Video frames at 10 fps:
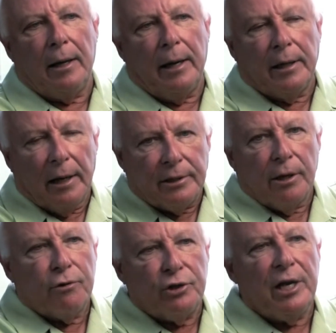I got to
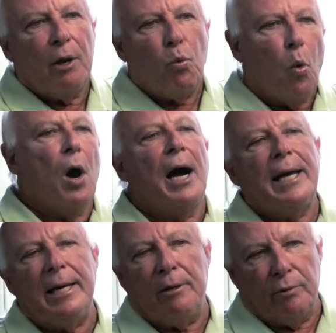understand
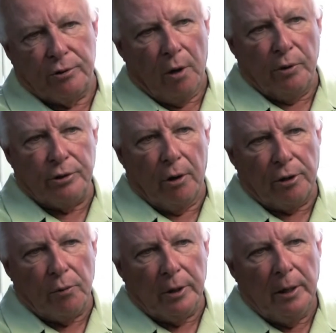why he was always
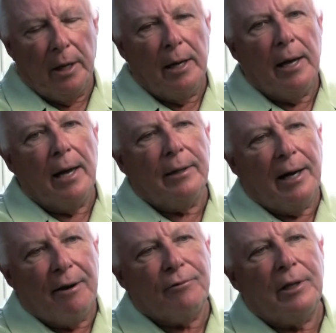arguing. And then
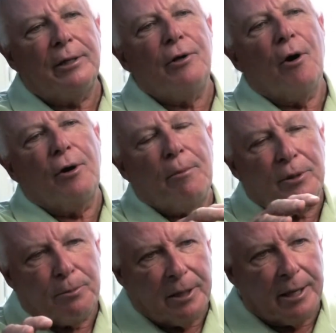after that, the
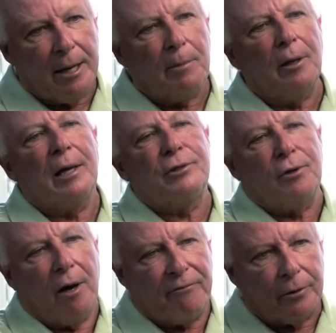arguments became a lot
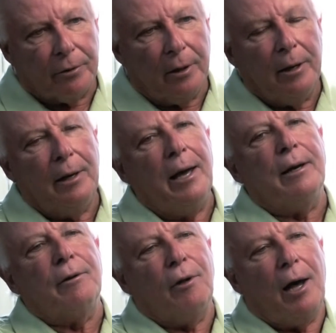softer
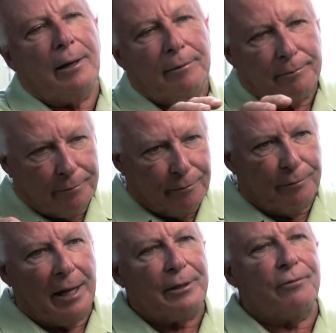and a lot
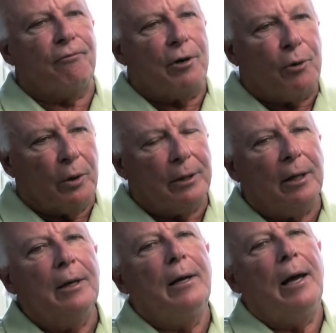less frequent.
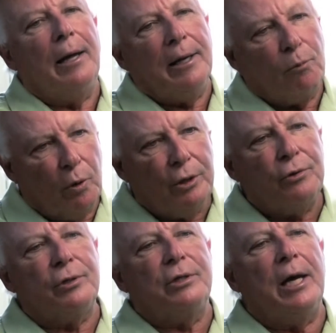And then we
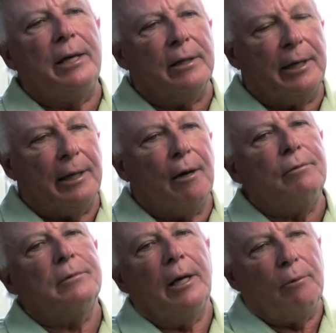used to take and get
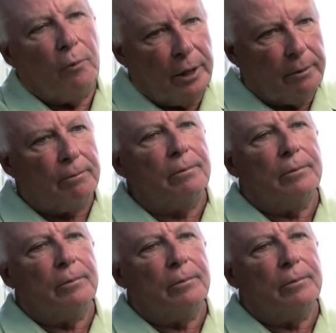out, and we'd